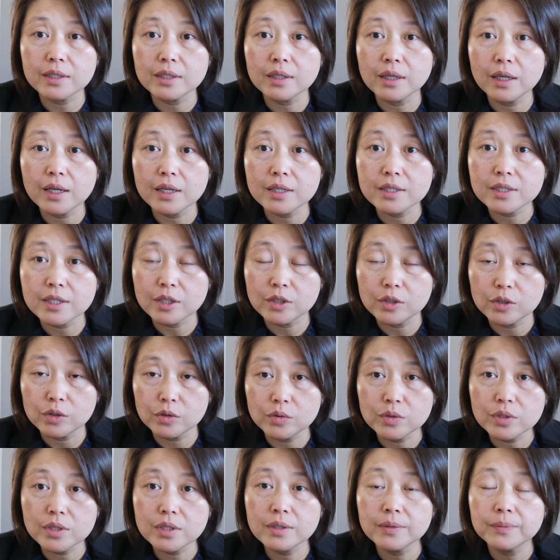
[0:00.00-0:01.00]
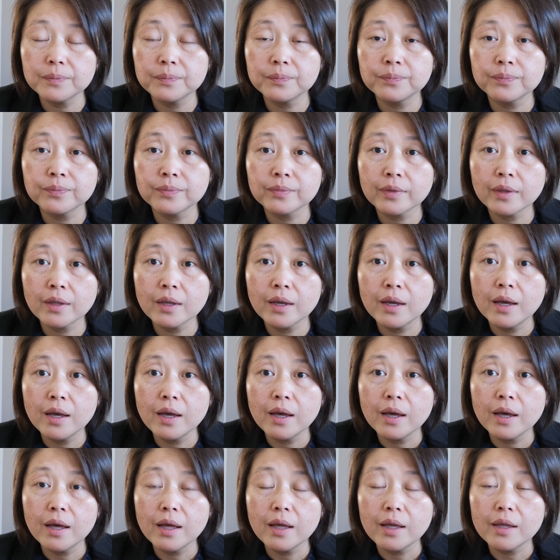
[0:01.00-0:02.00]
execute.
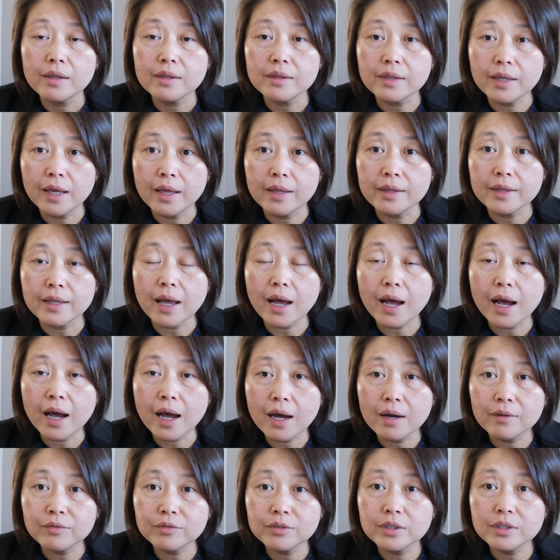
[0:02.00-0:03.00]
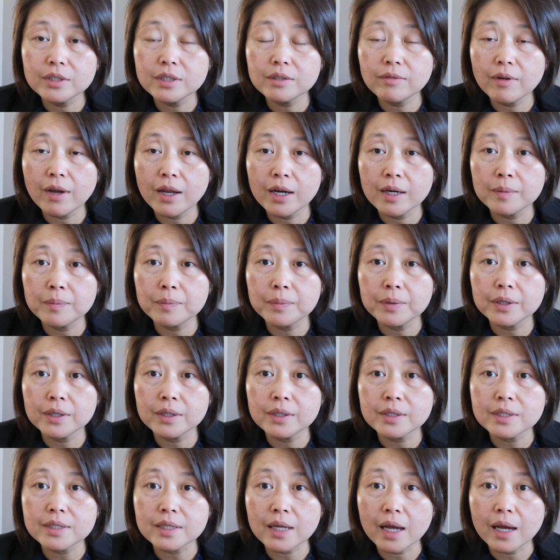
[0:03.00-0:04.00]
Then after
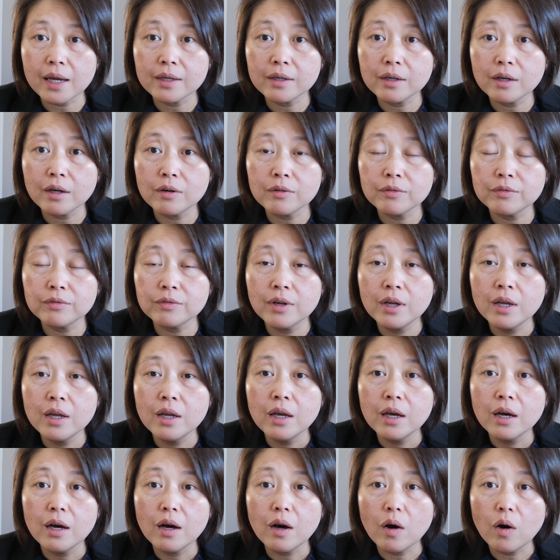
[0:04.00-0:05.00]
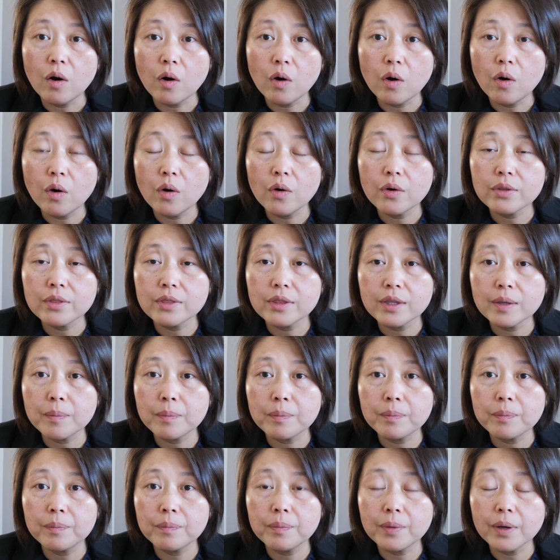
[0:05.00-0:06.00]
developers sign off all the
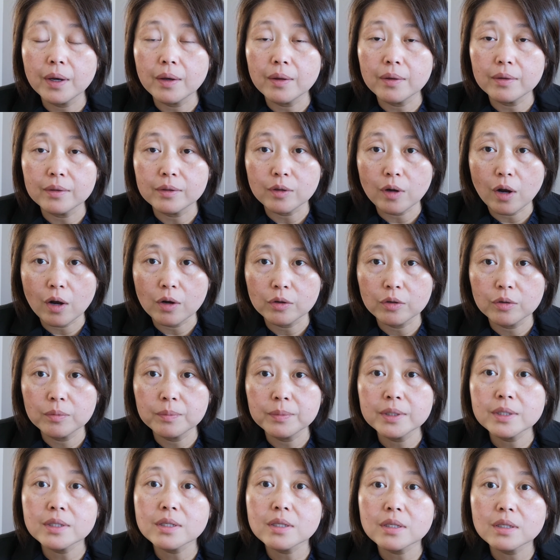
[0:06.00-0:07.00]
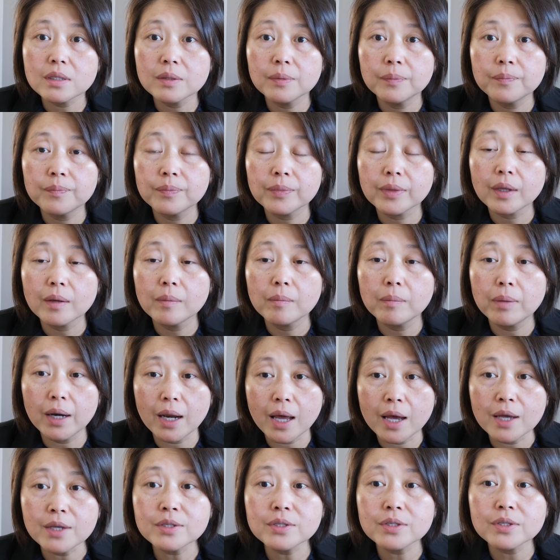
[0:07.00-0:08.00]
documents
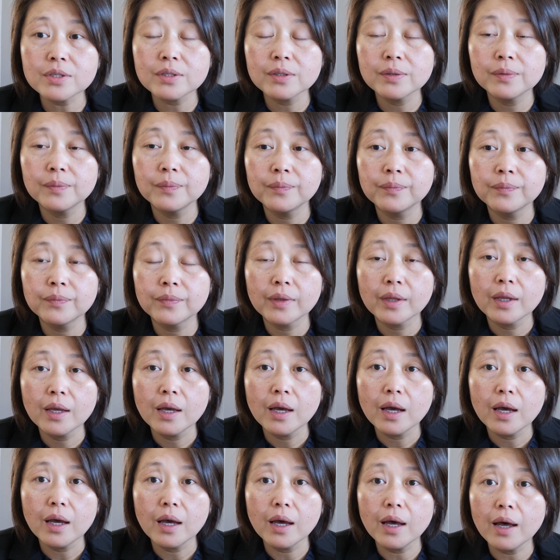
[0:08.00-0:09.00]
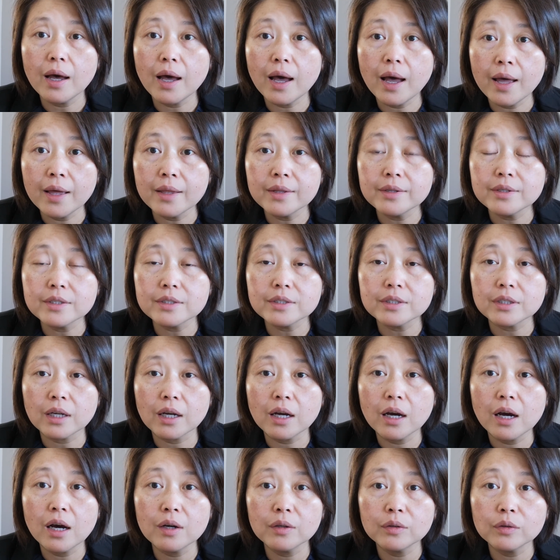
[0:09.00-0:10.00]
plus and the
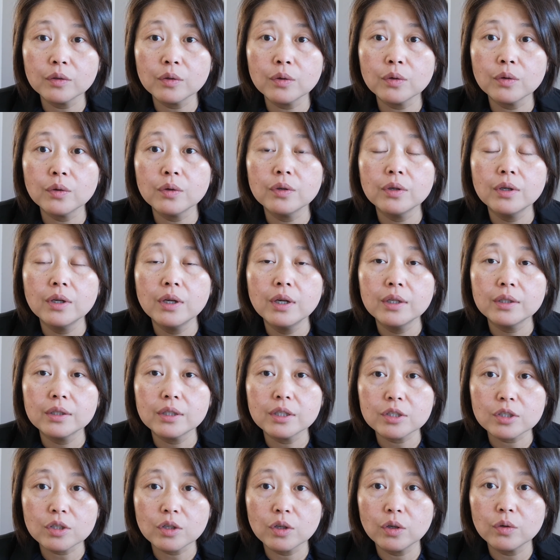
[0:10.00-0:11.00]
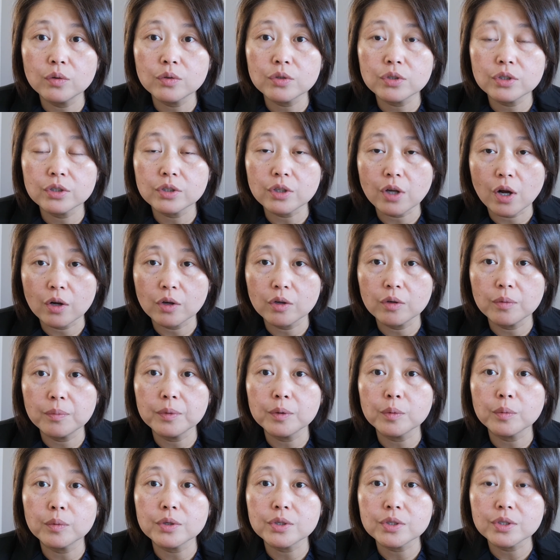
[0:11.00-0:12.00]
condo disclosure
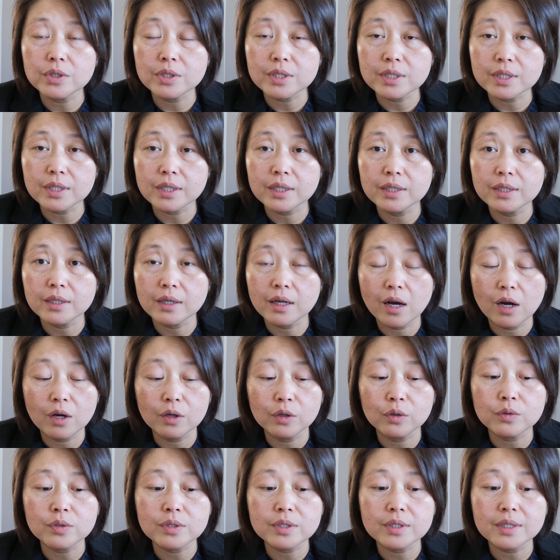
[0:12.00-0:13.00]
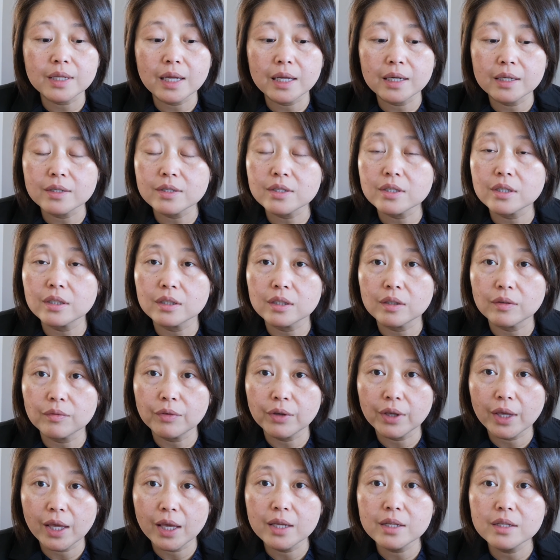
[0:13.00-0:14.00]
document, which is condo status
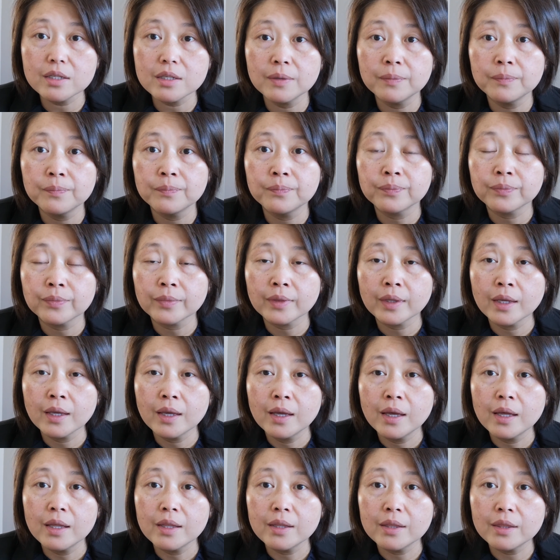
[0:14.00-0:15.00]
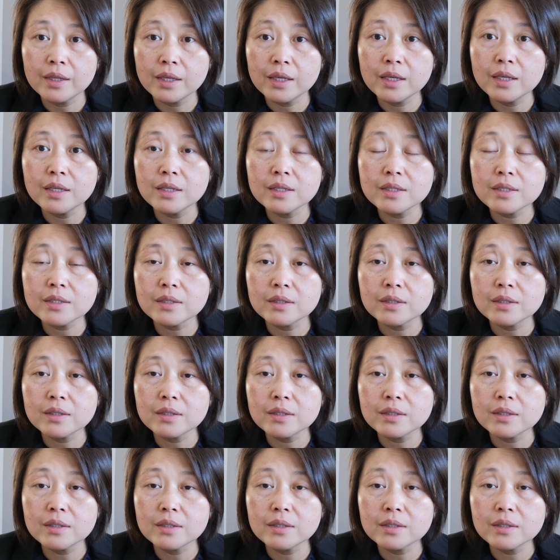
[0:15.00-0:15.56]
certificate, the